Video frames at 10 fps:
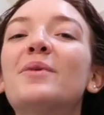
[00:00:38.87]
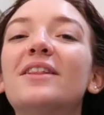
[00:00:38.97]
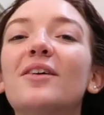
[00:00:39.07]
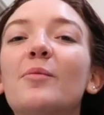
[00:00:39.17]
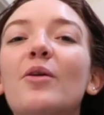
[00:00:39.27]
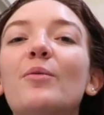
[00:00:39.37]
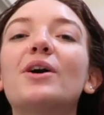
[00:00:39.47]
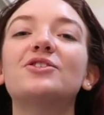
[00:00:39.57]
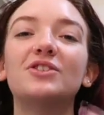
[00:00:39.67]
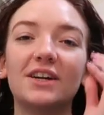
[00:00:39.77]
made them all
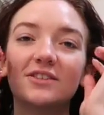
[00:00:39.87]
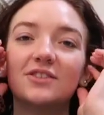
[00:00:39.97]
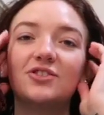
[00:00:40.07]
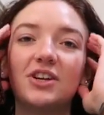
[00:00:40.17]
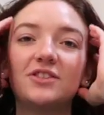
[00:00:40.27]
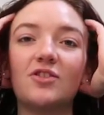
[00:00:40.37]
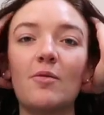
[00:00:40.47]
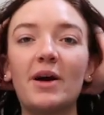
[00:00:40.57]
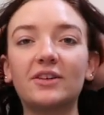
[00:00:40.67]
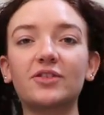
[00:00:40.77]
watch Texas
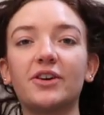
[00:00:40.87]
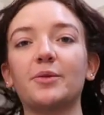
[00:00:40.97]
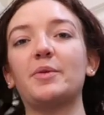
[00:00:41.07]
Chainsaw Massacre